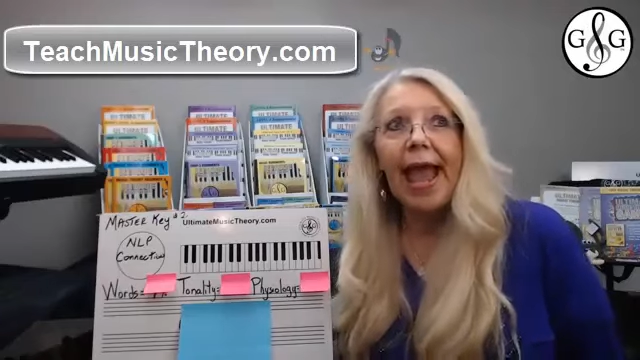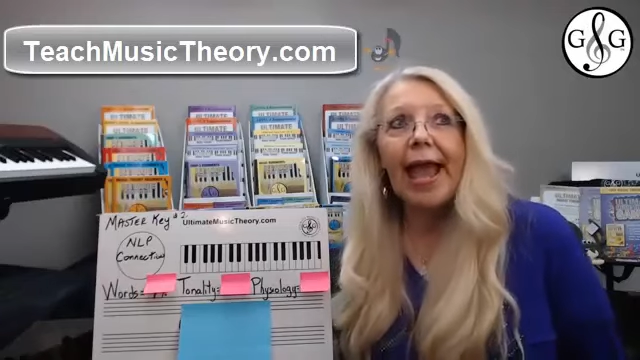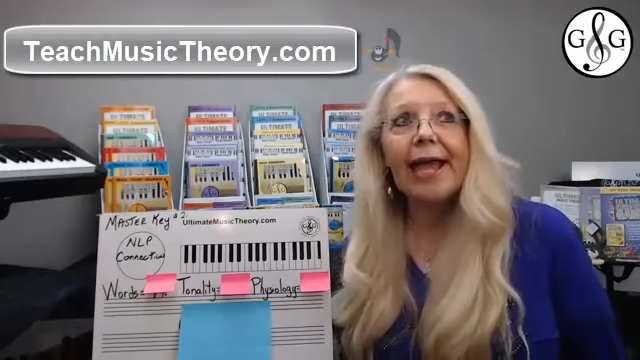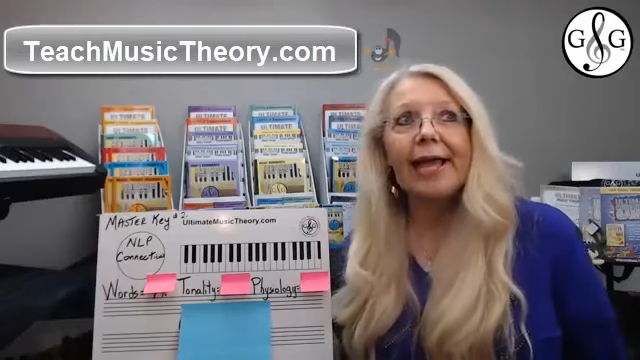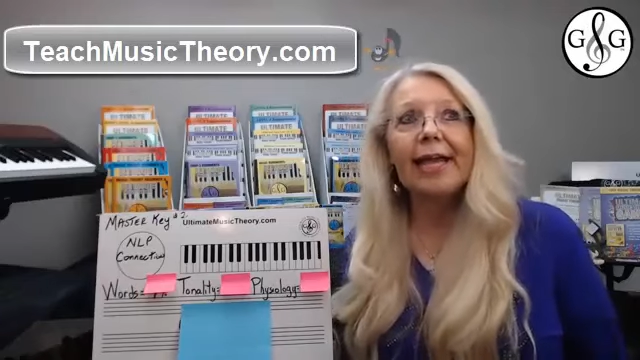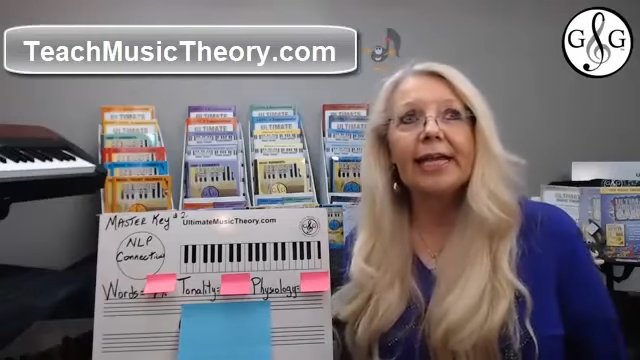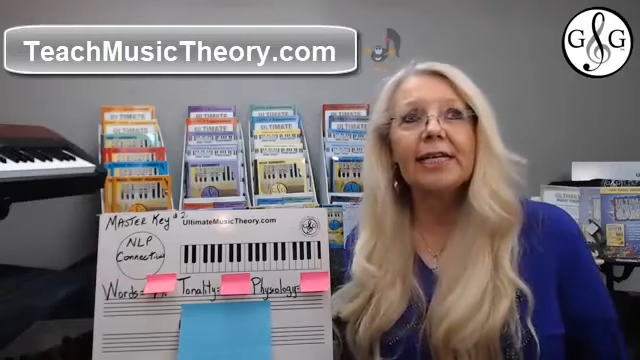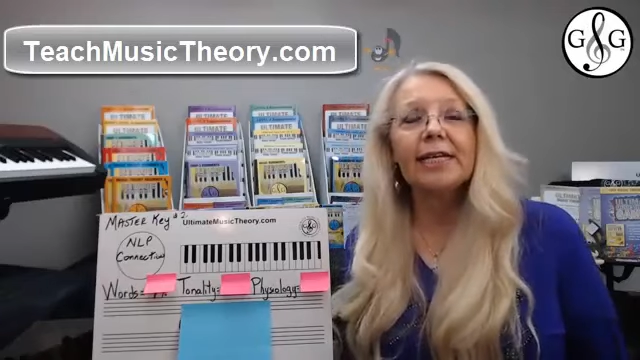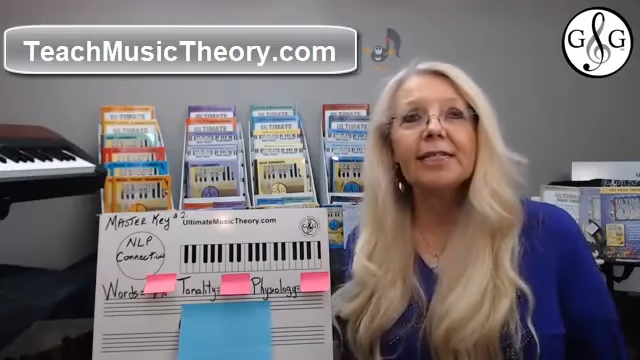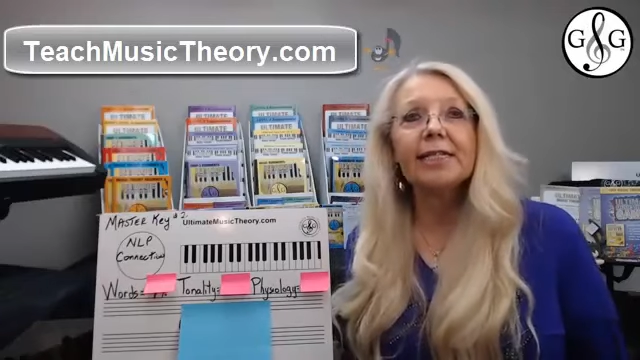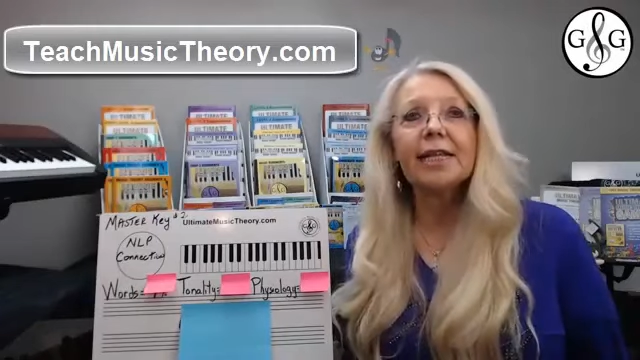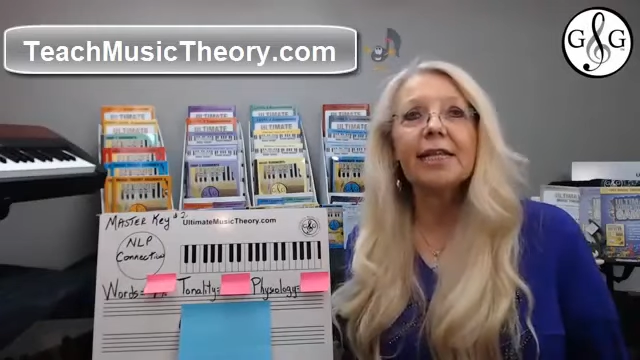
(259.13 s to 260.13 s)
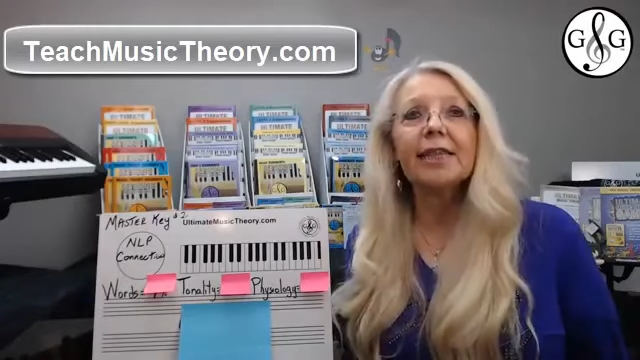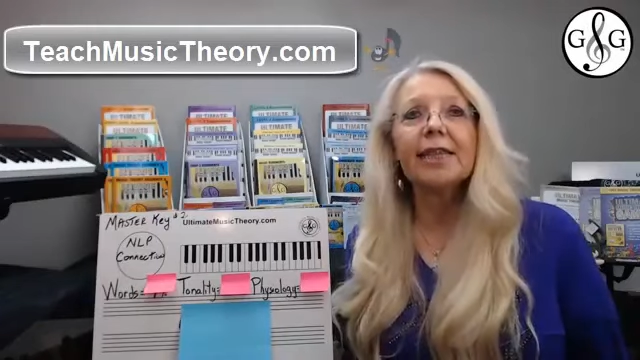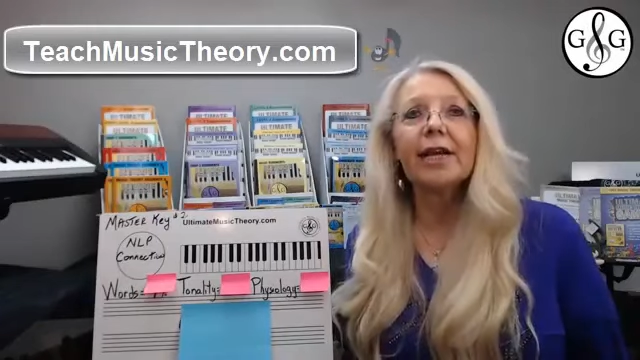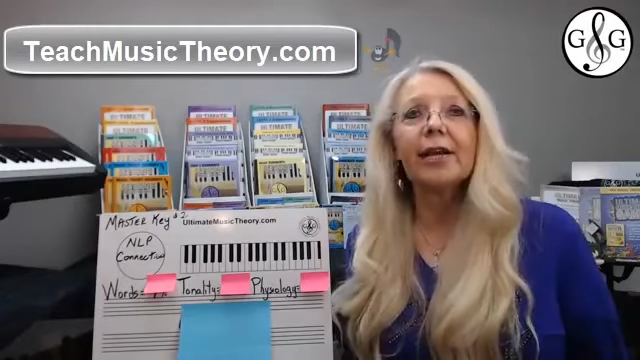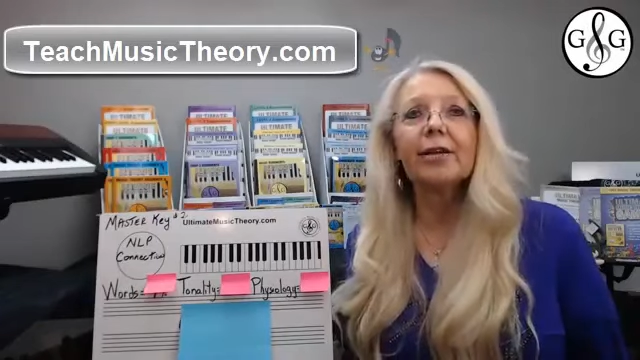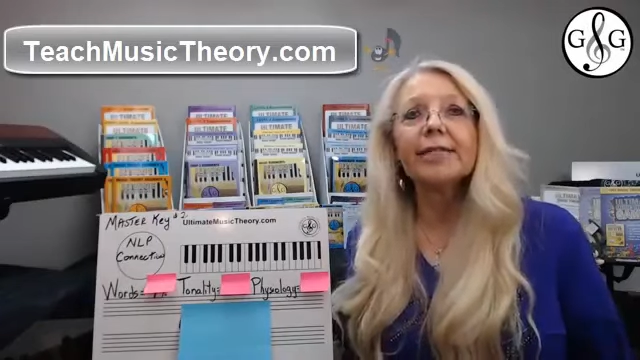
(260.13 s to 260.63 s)
and
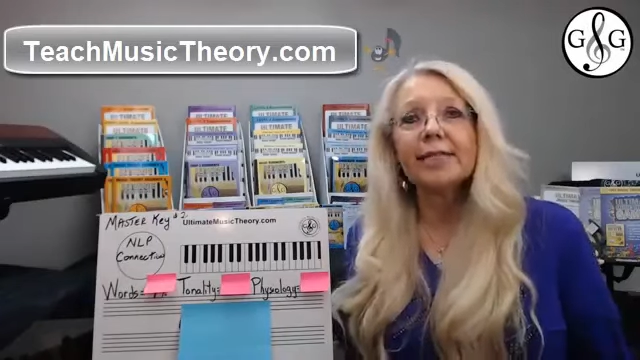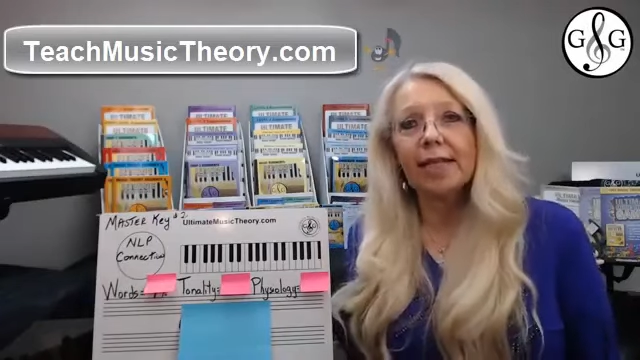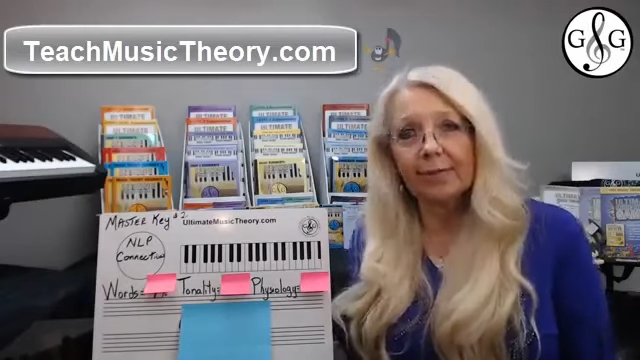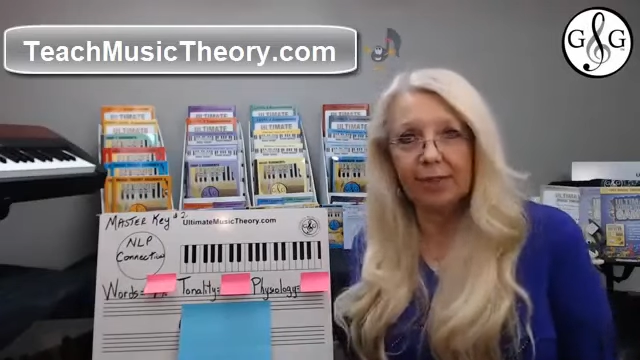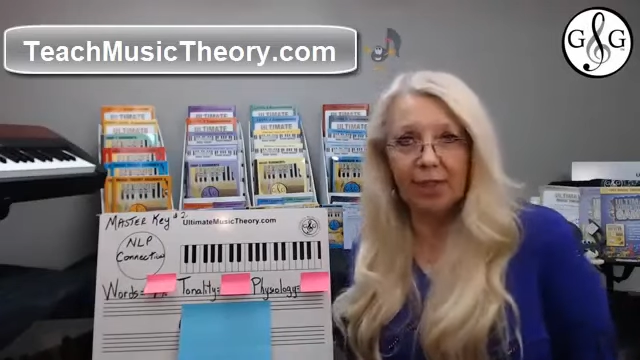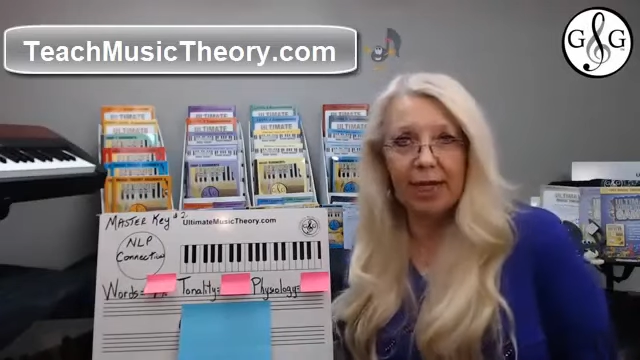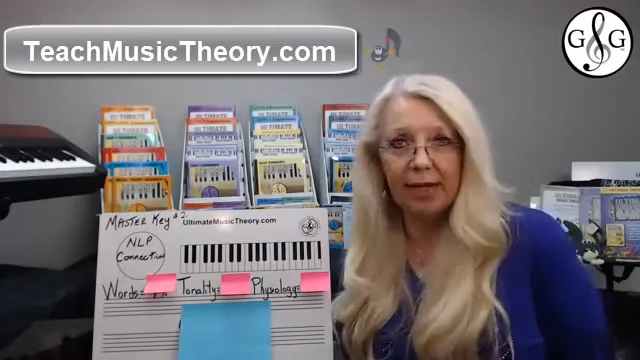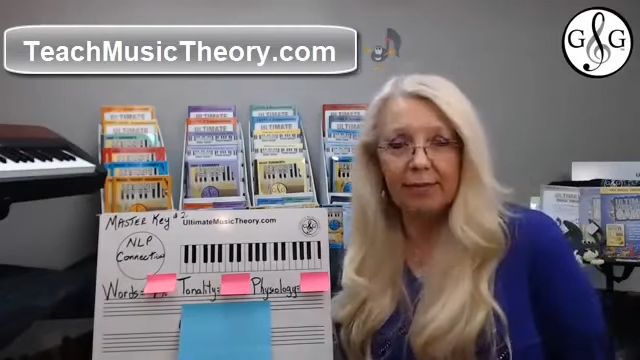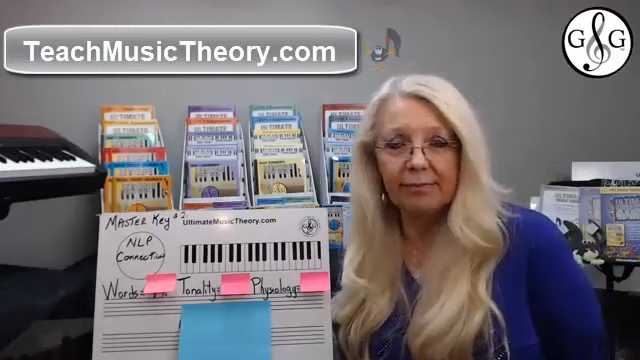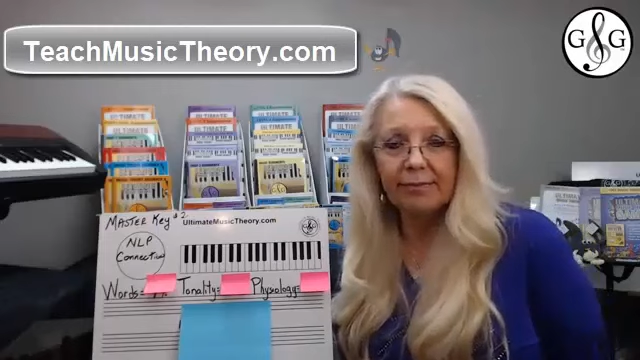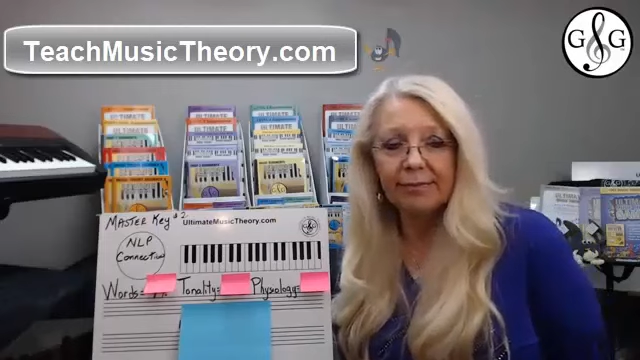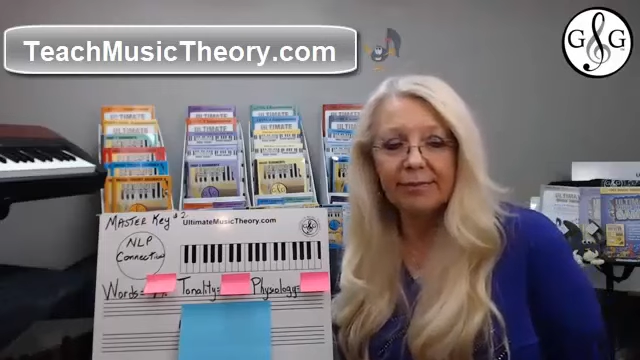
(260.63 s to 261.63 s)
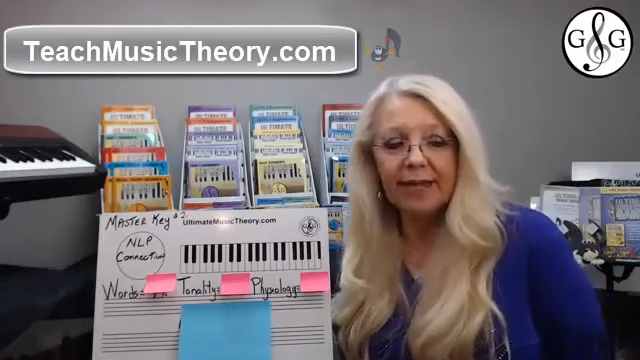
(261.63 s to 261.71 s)
they're slouching